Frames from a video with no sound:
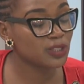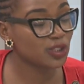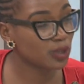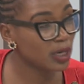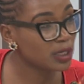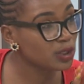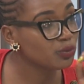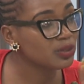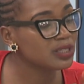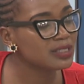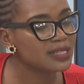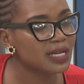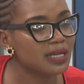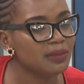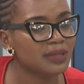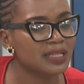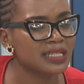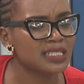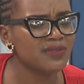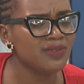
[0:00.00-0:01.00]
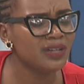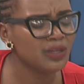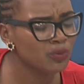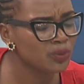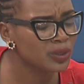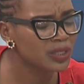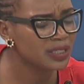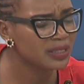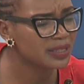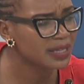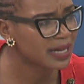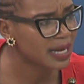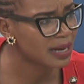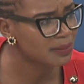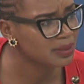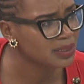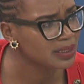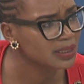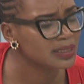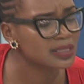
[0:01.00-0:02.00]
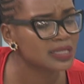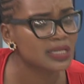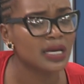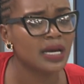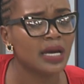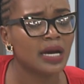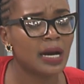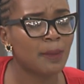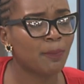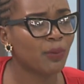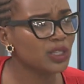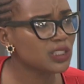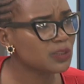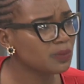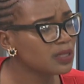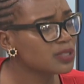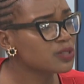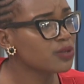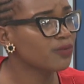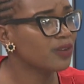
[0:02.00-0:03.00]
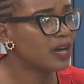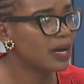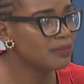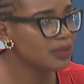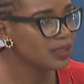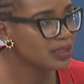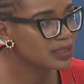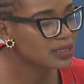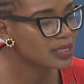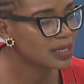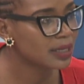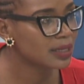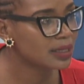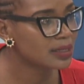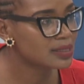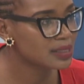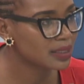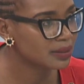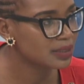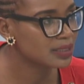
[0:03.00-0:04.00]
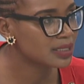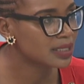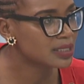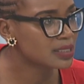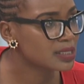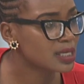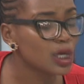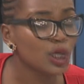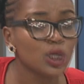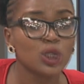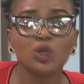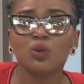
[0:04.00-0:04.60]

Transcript: and you will tell me that even within the cabinet, appointments of cabinet secretaries,